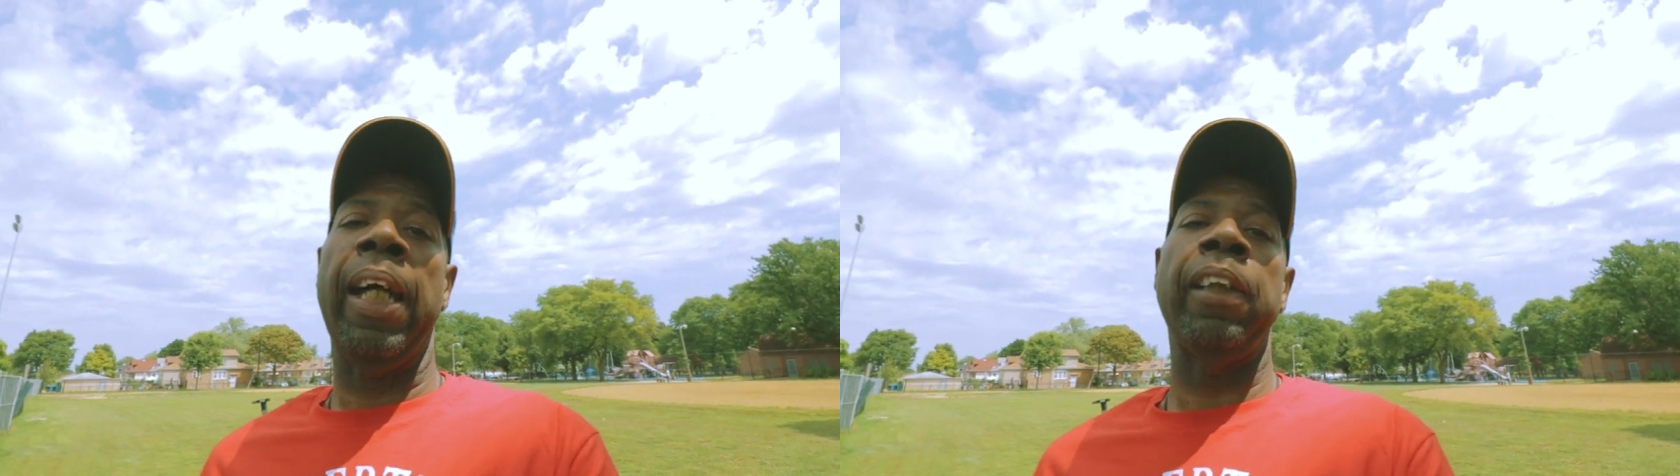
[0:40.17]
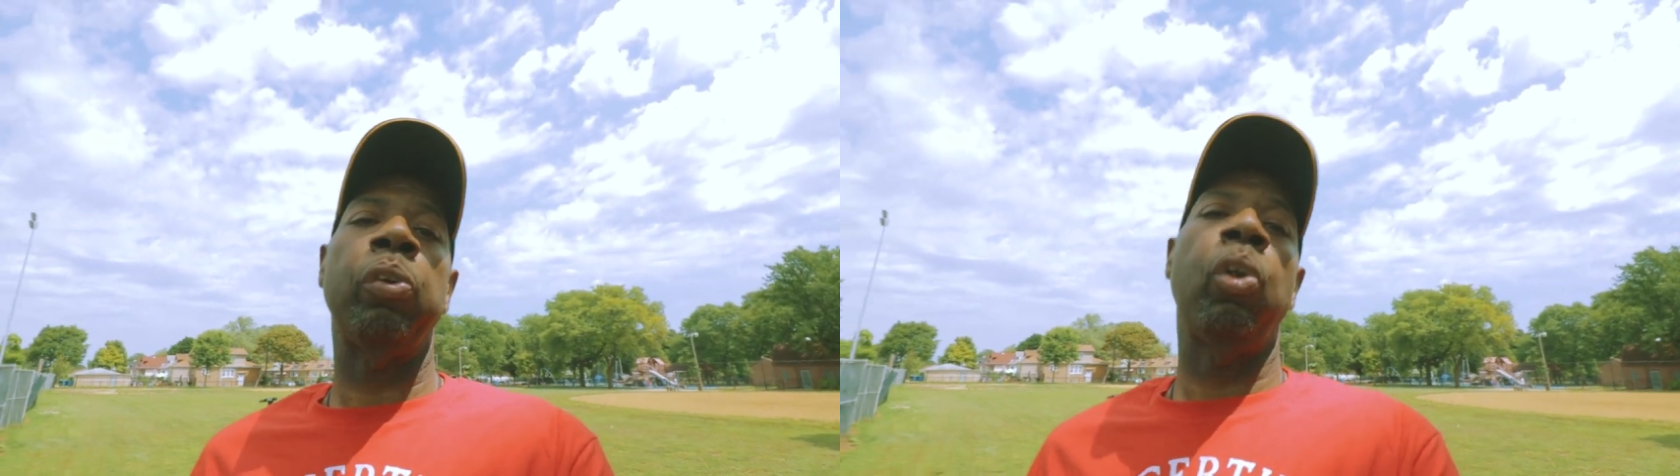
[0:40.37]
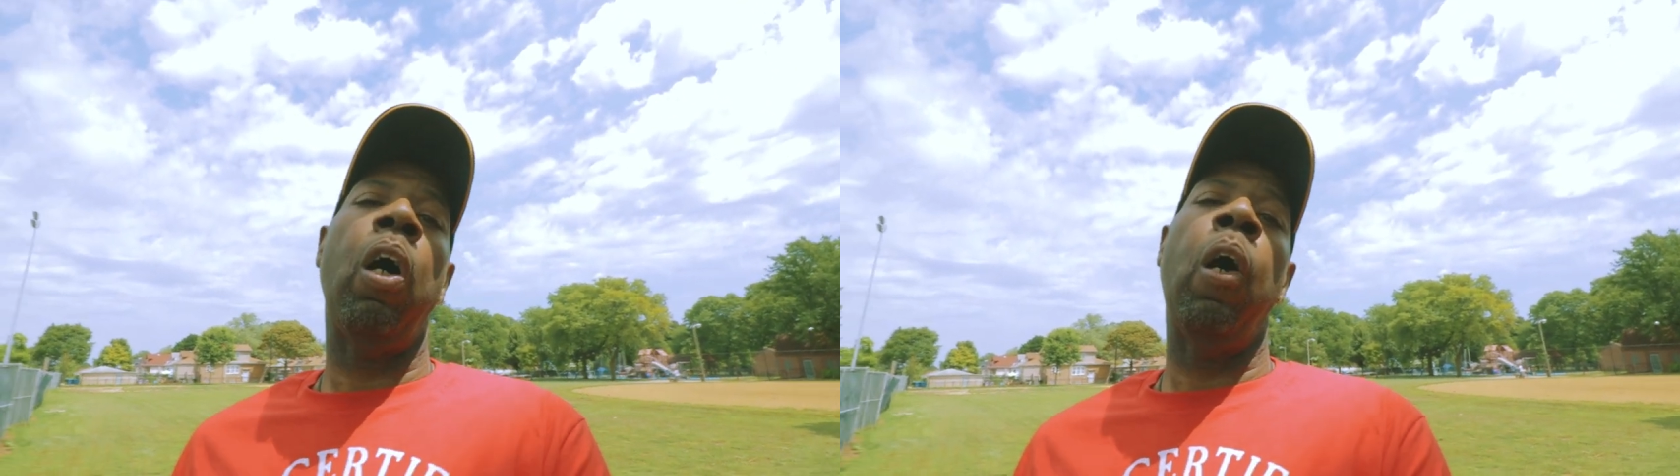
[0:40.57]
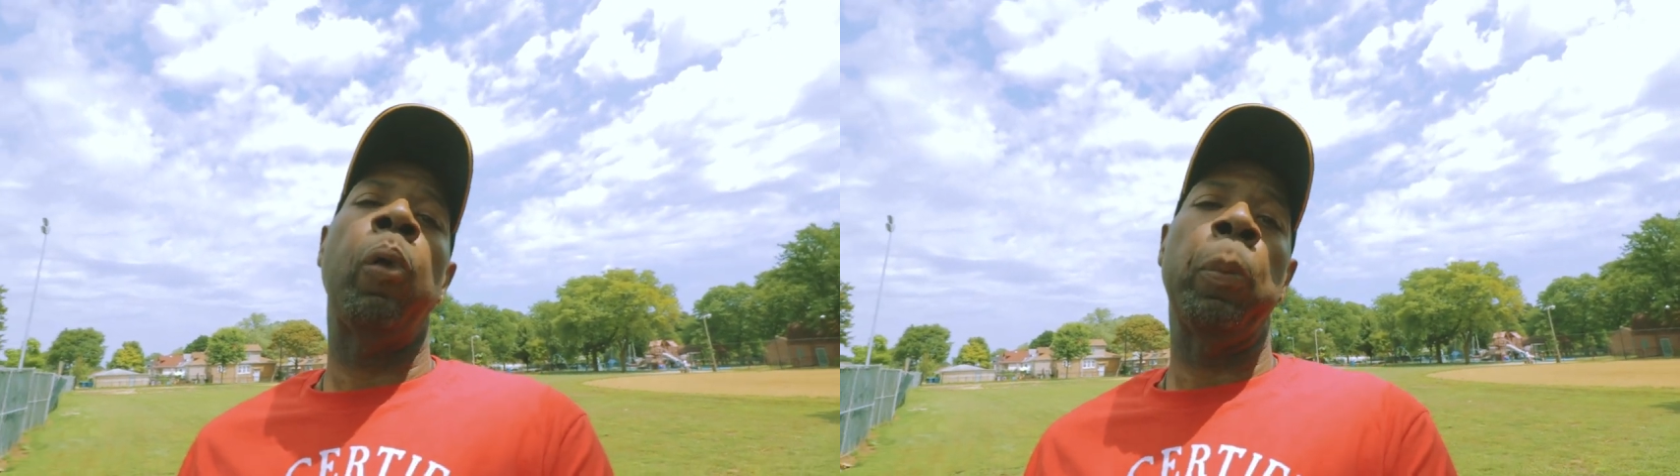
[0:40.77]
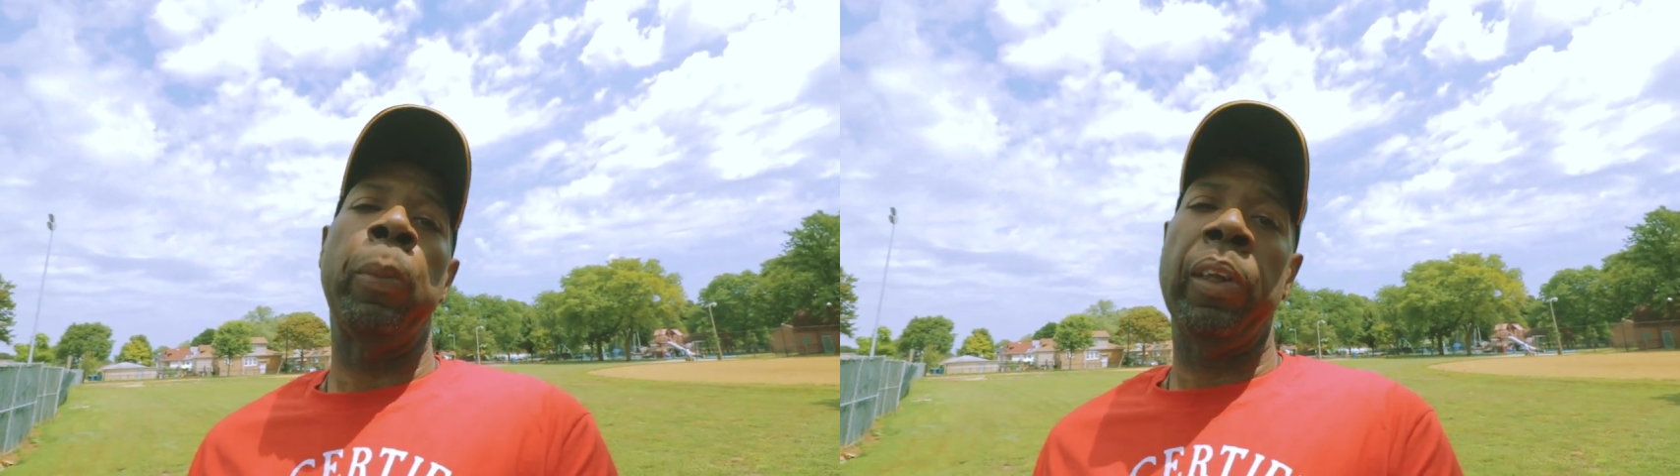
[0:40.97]
actual
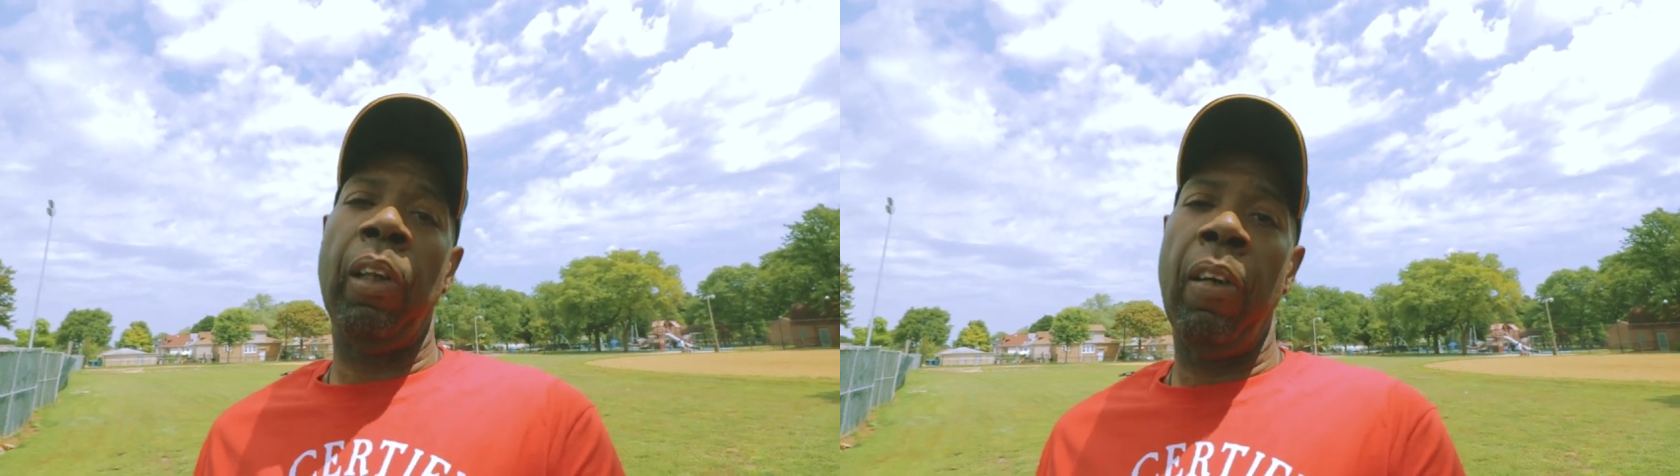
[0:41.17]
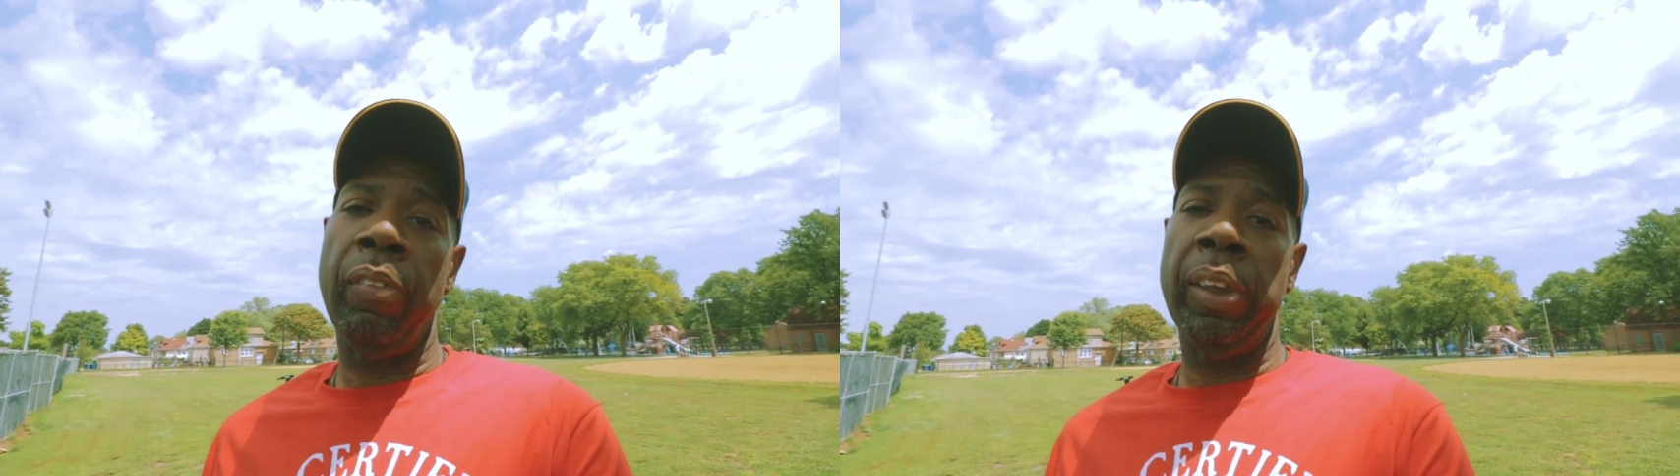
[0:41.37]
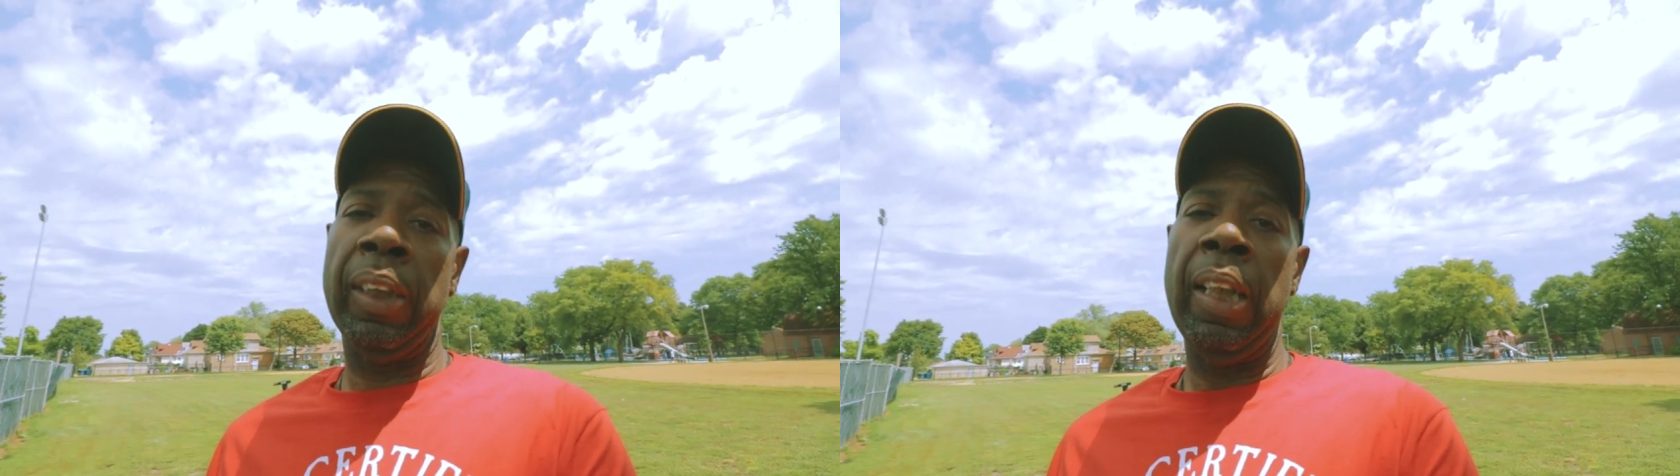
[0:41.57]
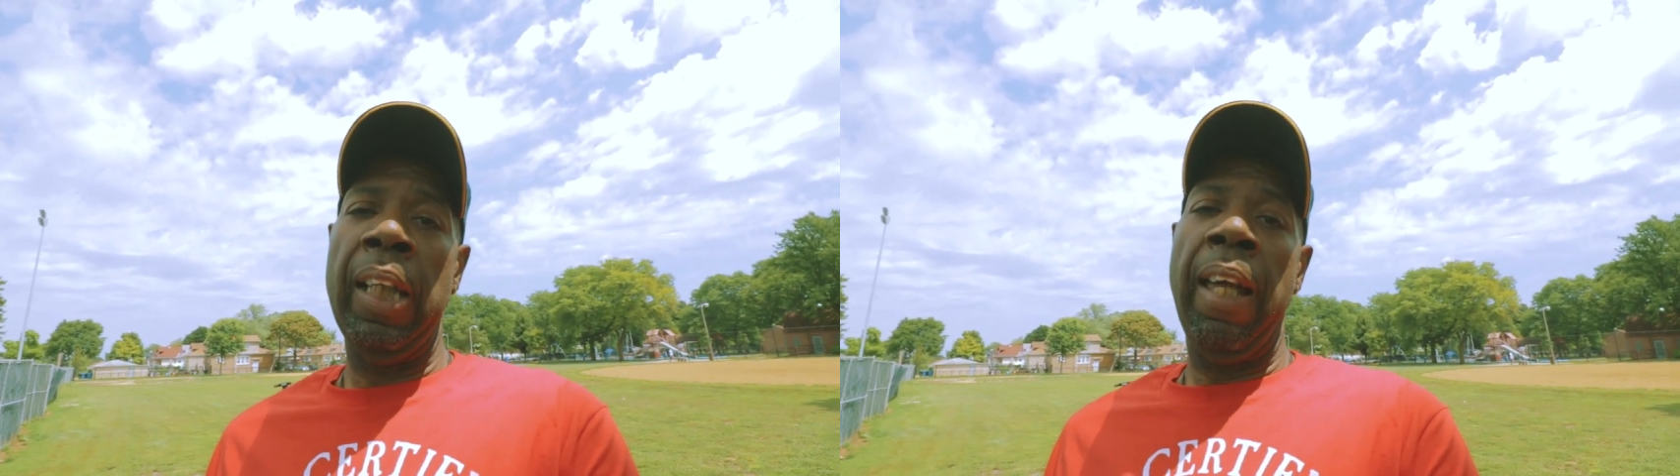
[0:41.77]
alderman's office.